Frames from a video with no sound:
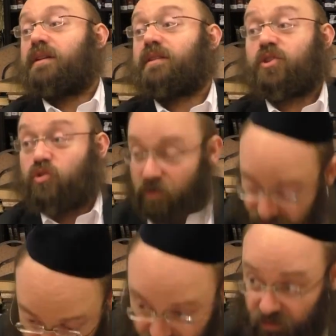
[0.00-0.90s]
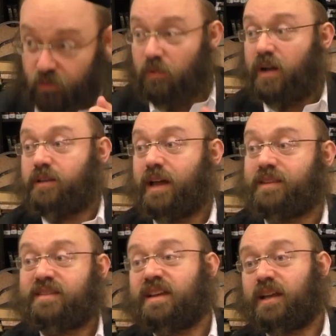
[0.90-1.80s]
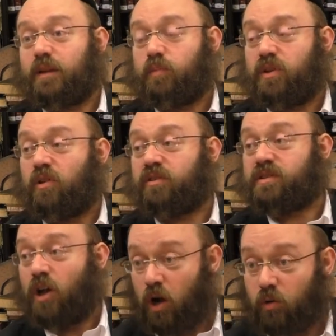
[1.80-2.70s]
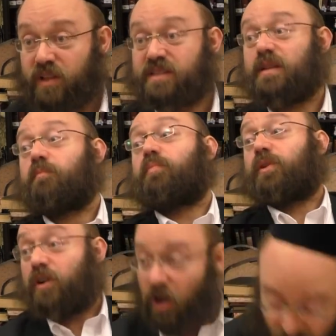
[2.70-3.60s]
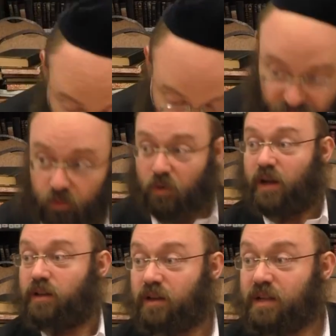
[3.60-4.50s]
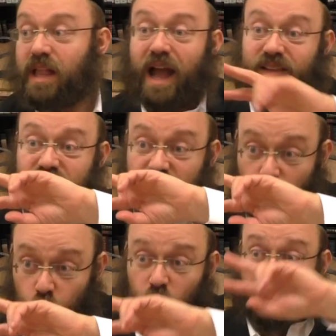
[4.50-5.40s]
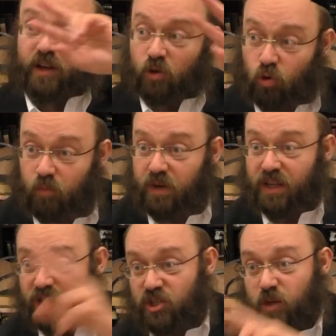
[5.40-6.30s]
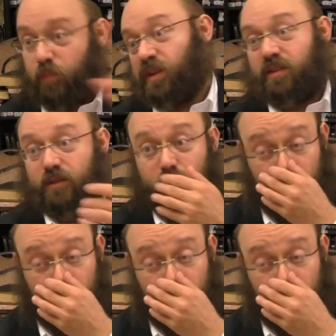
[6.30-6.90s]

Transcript: The drinking of the wine. And the second opinion holds no, it's the bracha of the wine. And there's a kula and a chumra in each opinion.